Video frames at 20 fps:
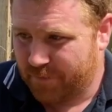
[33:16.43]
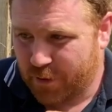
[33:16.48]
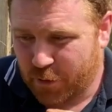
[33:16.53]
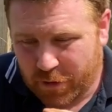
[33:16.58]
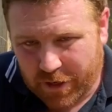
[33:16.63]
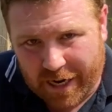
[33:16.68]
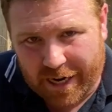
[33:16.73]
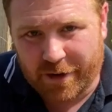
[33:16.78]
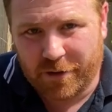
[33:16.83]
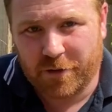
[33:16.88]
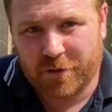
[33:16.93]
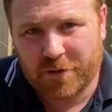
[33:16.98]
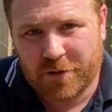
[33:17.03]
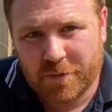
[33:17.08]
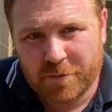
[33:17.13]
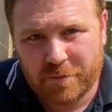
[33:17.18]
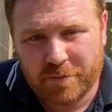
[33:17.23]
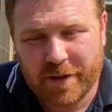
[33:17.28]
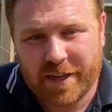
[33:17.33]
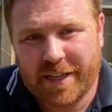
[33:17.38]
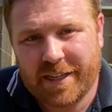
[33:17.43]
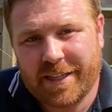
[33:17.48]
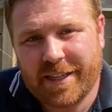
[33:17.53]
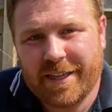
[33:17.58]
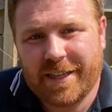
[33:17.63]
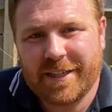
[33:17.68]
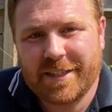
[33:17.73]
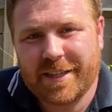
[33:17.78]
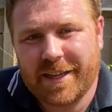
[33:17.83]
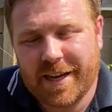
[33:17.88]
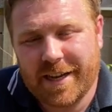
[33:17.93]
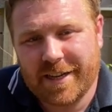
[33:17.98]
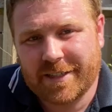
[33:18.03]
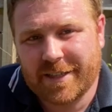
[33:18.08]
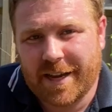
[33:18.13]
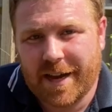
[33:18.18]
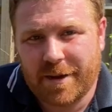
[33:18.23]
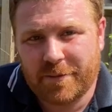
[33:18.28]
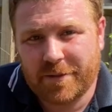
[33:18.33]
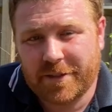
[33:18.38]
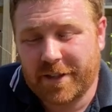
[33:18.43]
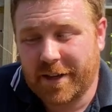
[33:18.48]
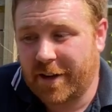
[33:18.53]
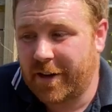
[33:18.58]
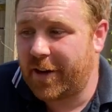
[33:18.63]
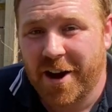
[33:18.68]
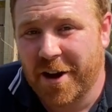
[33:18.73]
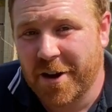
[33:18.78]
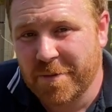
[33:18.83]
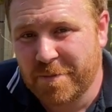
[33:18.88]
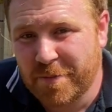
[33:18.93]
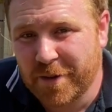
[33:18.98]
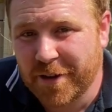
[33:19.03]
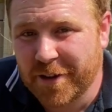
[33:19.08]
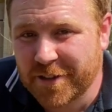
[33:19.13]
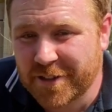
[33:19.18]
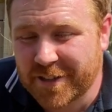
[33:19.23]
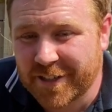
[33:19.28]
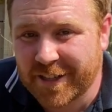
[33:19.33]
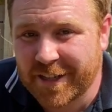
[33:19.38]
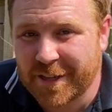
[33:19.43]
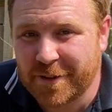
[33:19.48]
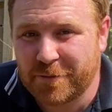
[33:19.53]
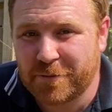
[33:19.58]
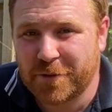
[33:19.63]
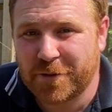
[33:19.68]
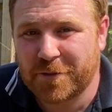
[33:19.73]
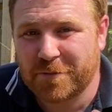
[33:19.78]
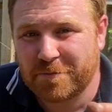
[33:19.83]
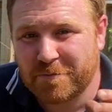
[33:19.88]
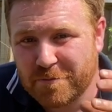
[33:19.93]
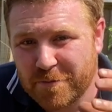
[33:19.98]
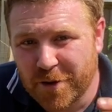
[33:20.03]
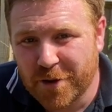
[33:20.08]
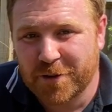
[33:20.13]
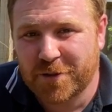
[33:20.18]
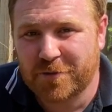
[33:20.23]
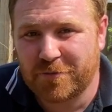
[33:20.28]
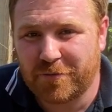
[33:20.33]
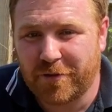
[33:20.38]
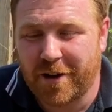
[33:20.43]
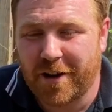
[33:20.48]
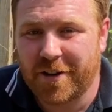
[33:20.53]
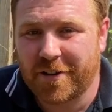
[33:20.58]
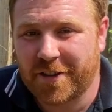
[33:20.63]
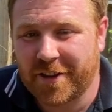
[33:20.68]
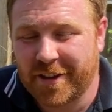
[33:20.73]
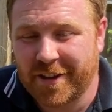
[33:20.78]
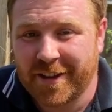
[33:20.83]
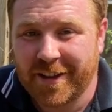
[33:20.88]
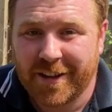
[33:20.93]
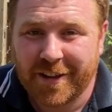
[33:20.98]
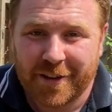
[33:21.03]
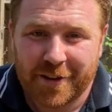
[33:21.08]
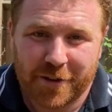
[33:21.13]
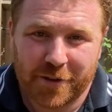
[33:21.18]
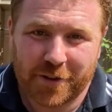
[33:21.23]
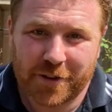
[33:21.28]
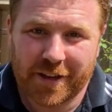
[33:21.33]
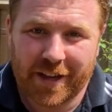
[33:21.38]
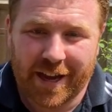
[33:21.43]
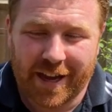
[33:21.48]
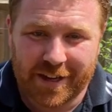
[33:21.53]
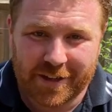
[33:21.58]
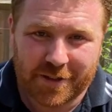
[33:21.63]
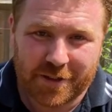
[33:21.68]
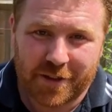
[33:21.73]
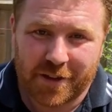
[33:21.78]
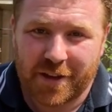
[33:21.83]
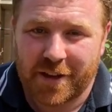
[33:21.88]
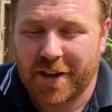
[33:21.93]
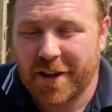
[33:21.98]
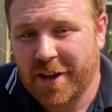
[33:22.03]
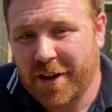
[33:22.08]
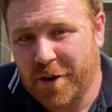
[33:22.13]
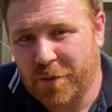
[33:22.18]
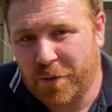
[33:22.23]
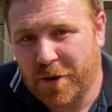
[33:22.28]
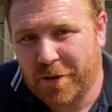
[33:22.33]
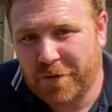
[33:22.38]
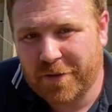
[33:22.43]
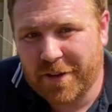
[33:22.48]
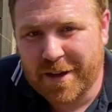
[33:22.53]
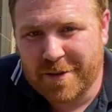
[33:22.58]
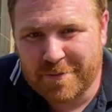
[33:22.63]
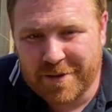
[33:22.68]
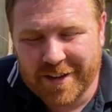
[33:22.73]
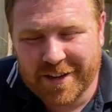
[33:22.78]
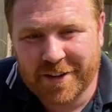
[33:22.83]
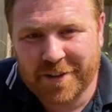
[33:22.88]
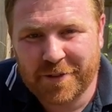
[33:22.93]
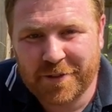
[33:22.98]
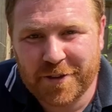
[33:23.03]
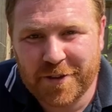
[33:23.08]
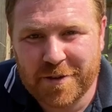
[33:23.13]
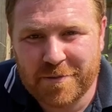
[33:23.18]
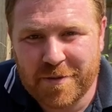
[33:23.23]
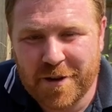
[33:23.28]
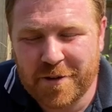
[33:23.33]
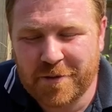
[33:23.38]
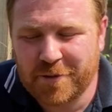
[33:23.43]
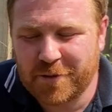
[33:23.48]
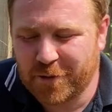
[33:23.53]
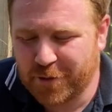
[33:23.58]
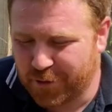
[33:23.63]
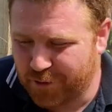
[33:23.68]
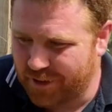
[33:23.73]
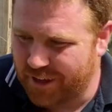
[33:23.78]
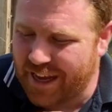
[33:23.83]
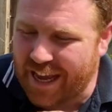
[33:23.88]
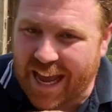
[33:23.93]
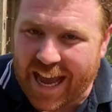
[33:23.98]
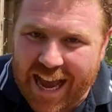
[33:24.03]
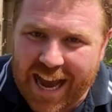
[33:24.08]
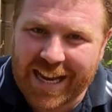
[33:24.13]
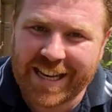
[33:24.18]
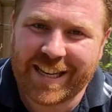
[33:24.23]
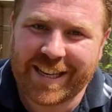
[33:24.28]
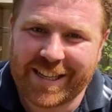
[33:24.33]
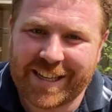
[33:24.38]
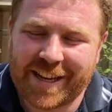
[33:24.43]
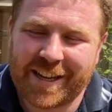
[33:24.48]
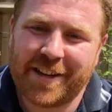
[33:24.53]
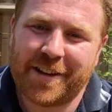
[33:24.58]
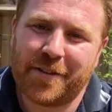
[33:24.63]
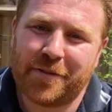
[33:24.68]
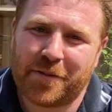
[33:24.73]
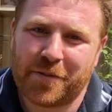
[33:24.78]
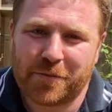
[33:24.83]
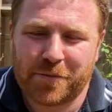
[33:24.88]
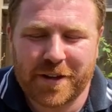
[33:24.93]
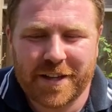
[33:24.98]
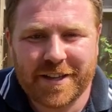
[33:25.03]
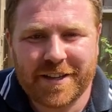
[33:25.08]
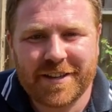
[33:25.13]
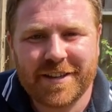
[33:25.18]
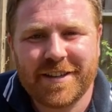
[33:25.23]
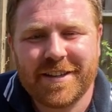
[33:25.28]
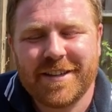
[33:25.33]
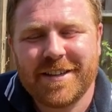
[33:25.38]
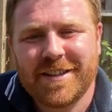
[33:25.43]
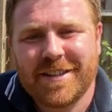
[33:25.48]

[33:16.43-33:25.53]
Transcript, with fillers: You cannot beat these as a habitat. I personally would much rather look at a wildflower meadow than a mown lawn any day of the week.